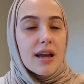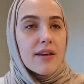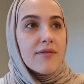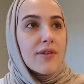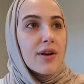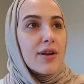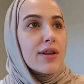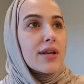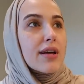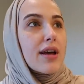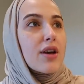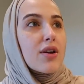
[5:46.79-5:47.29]
I
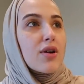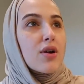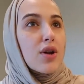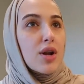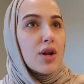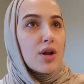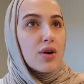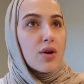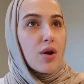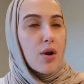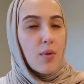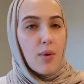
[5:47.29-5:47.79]
felt like I
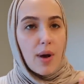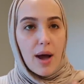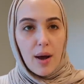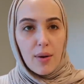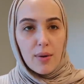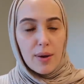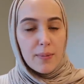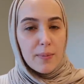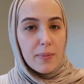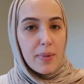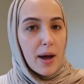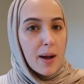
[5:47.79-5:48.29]
couldn't go
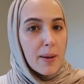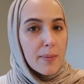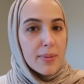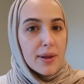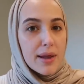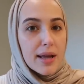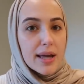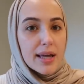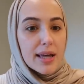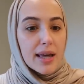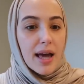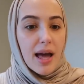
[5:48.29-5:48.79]
out in
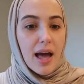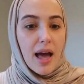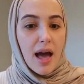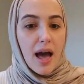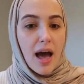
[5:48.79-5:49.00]
public.